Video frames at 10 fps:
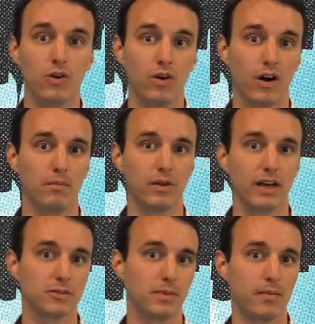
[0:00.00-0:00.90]
who are
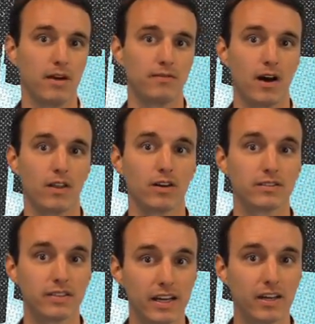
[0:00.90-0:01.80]
blessed by my Father,
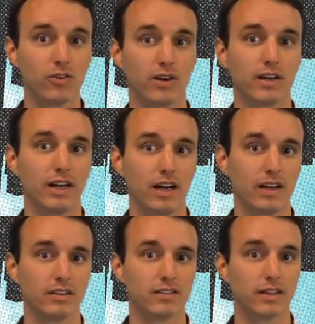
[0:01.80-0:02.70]
take your inheritance,